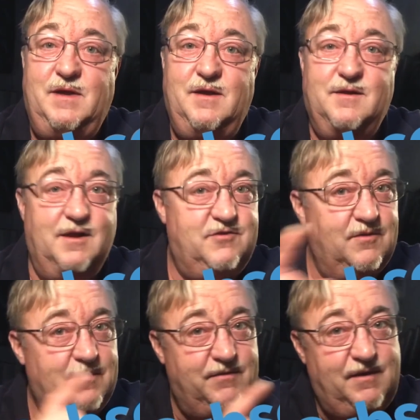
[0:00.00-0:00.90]
Clutch and
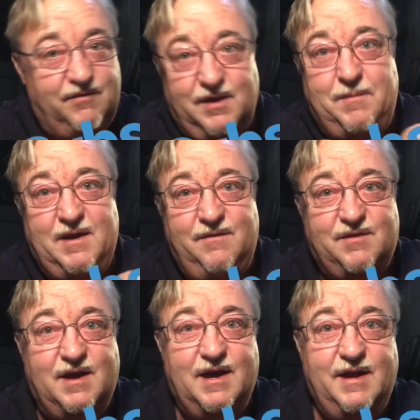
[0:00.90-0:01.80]
Rusty sleeping
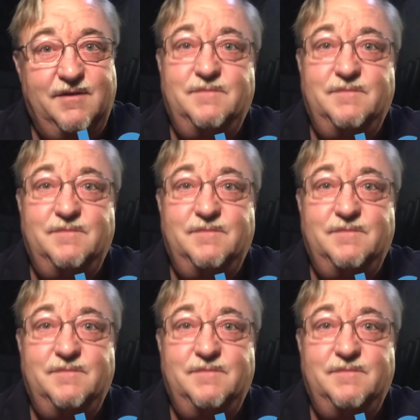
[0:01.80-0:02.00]
inside.